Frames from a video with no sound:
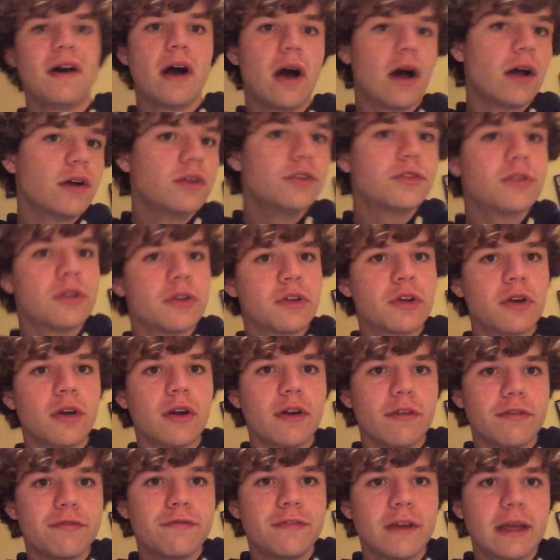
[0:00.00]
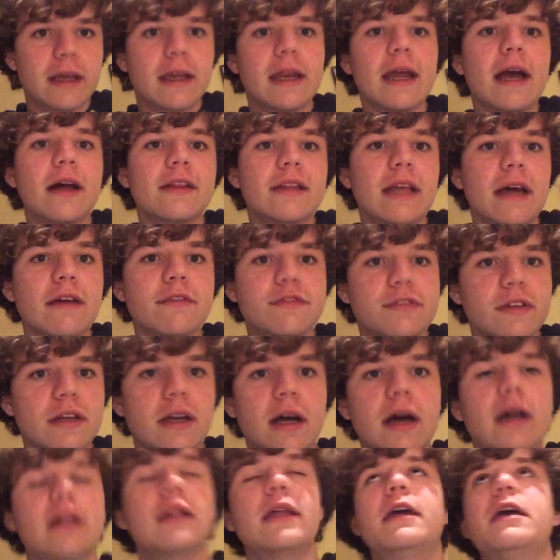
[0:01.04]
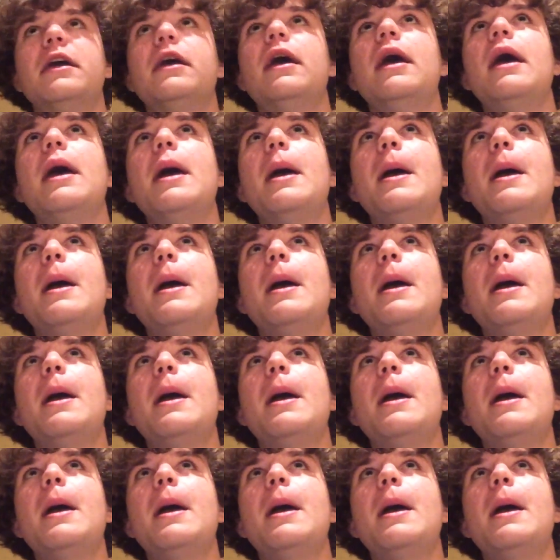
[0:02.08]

100 could have figured out that finale.